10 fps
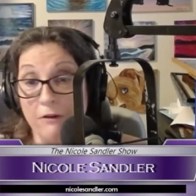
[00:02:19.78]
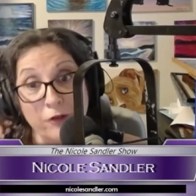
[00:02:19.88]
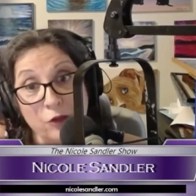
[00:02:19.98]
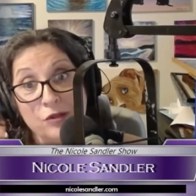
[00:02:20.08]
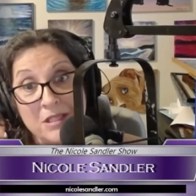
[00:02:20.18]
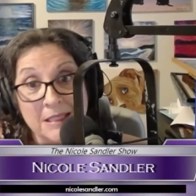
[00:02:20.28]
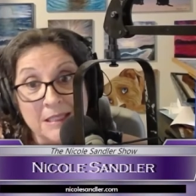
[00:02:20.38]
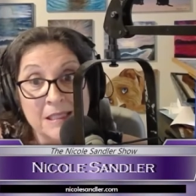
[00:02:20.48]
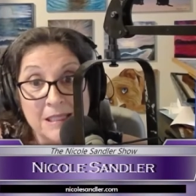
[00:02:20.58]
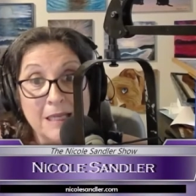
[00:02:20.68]
refused to
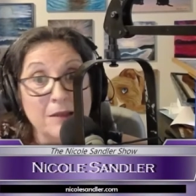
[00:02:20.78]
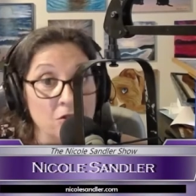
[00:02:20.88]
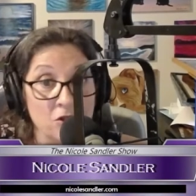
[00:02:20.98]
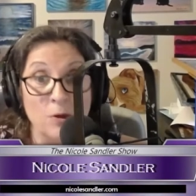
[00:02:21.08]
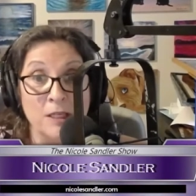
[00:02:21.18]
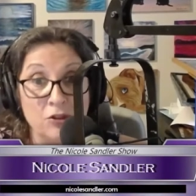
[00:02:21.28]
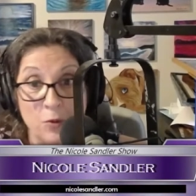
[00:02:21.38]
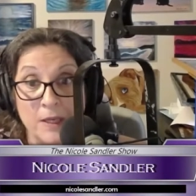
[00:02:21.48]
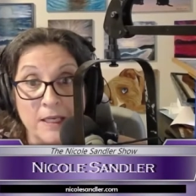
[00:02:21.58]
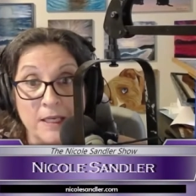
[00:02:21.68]
concede the
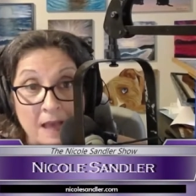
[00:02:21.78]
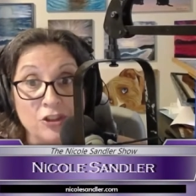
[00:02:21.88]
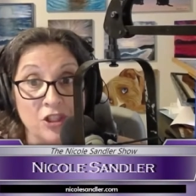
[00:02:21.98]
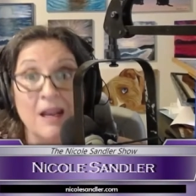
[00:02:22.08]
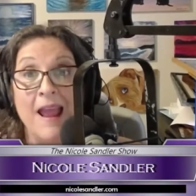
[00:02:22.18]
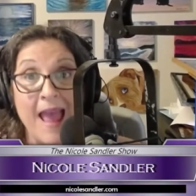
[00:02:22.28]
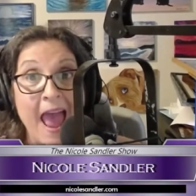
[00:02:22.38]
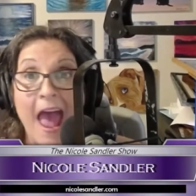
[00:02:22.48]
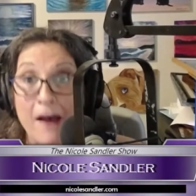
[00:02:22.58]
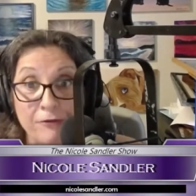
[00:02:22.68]
2020 election
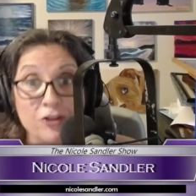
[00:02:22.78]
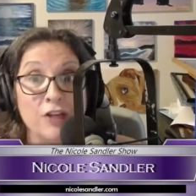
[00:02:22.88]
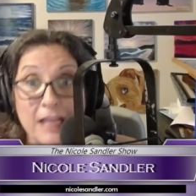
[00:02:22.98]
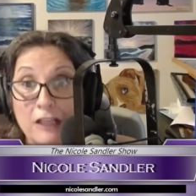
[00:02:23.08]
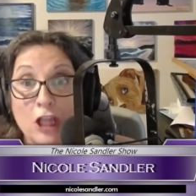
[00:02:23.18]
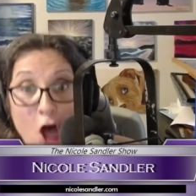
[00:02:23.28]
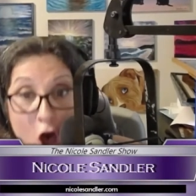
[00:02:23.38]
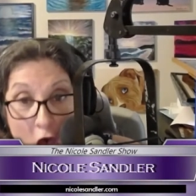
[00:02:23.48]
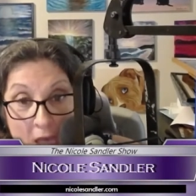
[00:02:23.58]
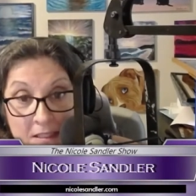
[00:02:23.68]
after he
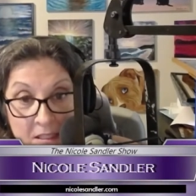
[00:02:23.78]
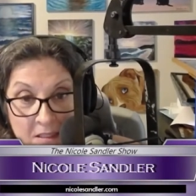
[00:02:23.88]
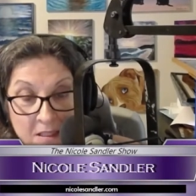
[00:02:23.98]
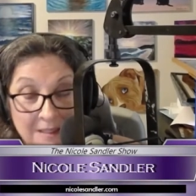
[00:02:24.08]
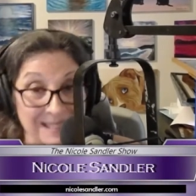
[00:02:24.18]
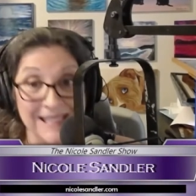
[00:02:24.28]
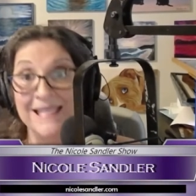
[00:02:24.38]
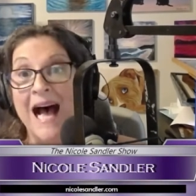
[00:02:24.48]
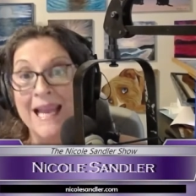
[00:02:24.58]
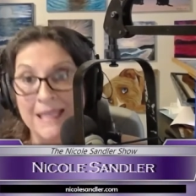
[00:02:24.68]
lost
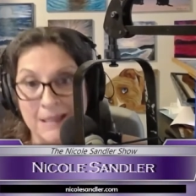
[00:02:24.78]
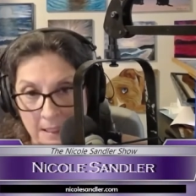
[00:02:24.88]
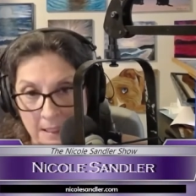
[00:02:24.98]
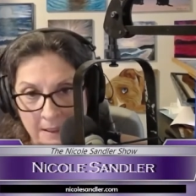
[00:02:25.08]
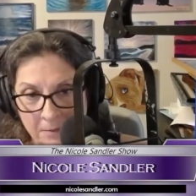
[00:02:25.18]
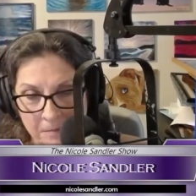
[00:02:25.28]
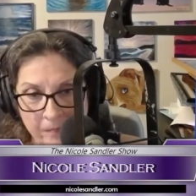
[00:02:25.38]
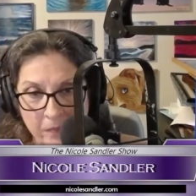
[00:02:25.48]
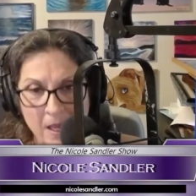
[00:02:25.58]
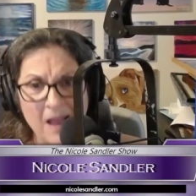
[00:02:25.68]
decidedly,
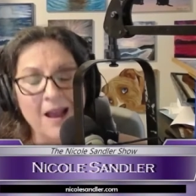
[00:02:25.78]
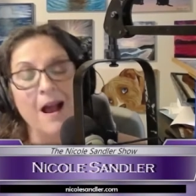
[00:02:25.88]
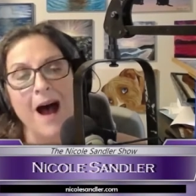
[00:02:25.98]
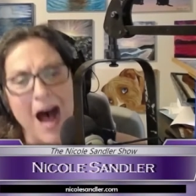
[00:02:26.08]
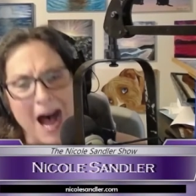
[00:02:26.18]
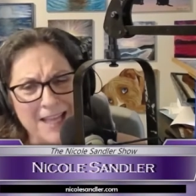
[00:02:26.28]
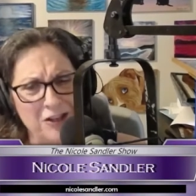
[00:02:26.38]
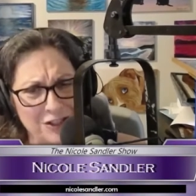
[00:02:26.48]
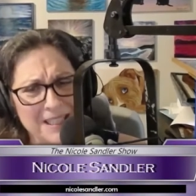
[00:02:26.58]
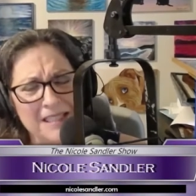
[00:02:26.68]

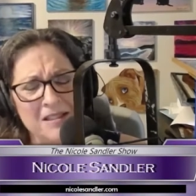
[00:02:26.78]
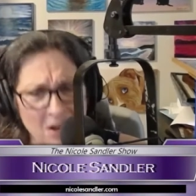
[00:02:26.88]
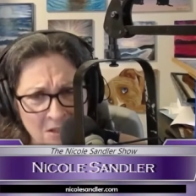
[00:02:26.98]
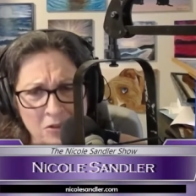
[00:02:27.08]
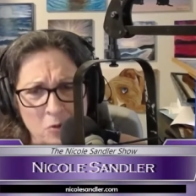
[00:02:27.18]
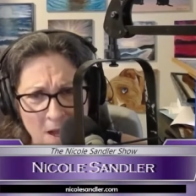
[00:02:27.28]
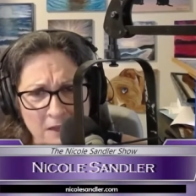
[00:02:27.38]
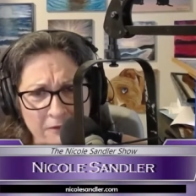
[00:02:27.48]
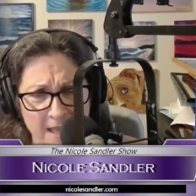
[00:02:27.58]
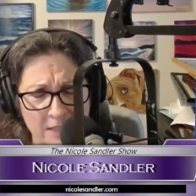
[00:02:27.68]
hired his
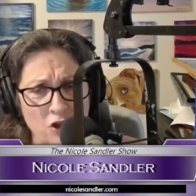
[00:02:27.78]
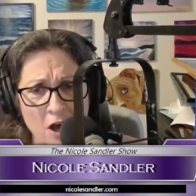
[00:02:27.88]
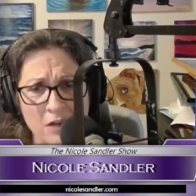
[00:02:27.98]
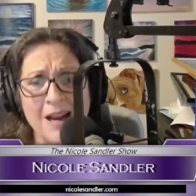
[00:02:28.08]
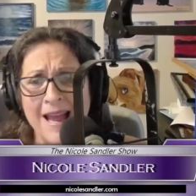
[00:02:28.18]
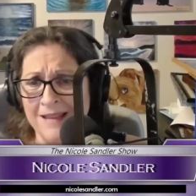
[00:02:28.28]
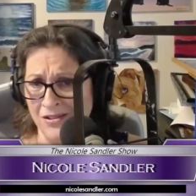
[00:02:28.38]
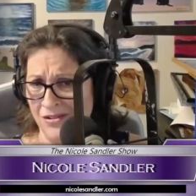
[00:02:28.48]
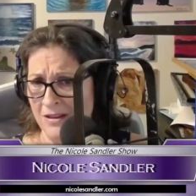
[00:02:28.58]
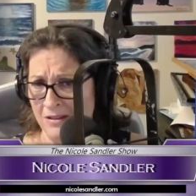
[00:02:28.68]
unqualified daughter
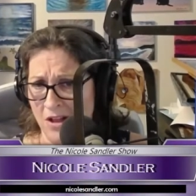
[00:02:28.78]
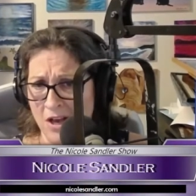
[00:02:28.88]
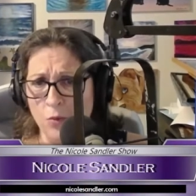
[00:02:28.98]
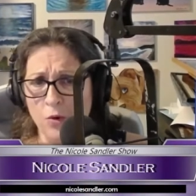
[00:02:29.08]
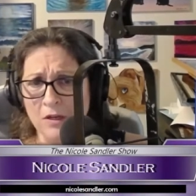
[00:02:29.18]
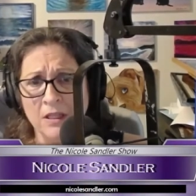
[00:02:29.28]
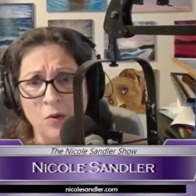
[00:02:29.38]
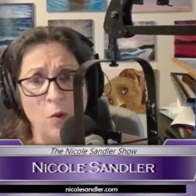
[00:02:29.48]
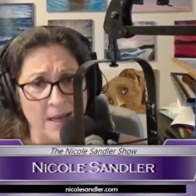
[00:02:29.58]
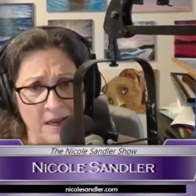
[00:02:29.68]
and son in law to work
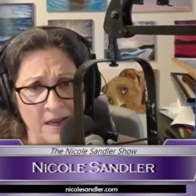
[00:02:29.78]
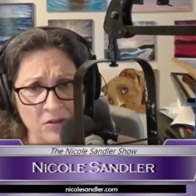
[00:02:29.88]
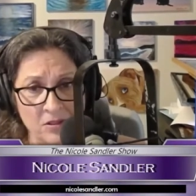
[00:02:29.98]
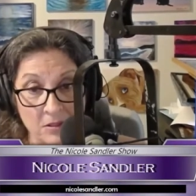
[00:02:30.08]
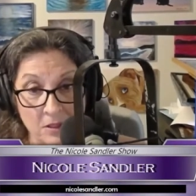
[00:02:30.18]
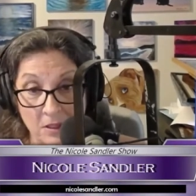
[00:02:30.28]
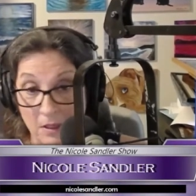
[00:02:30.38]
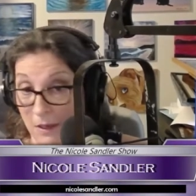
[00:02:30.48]
in the White House,